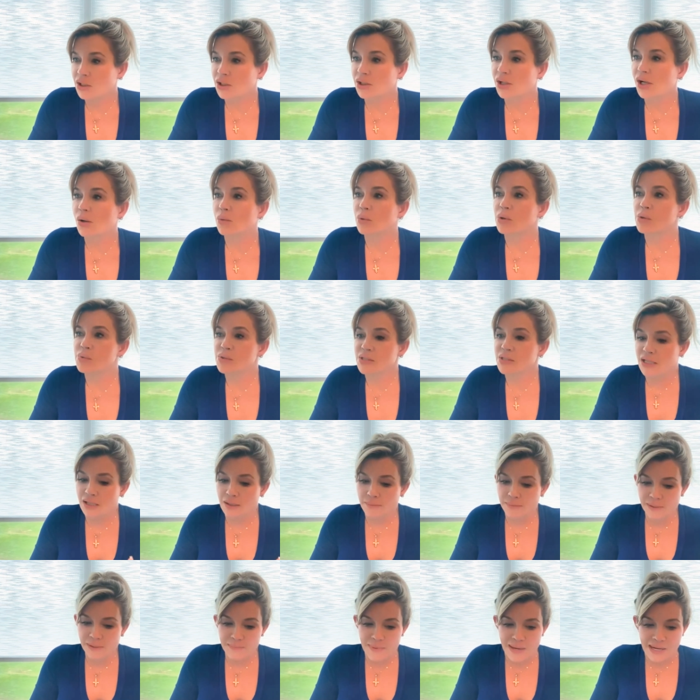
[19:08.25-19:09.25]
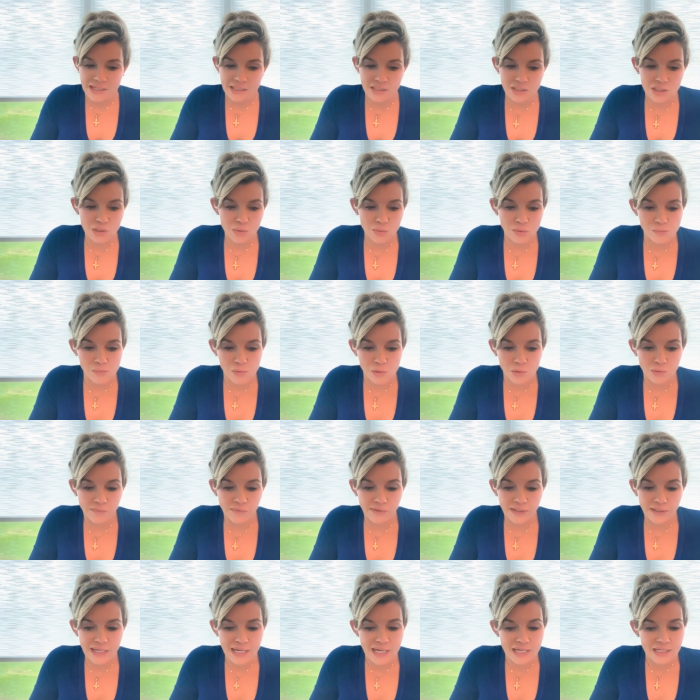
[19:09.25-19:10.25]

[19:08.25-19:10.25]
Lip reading: it was going to be made into a movie.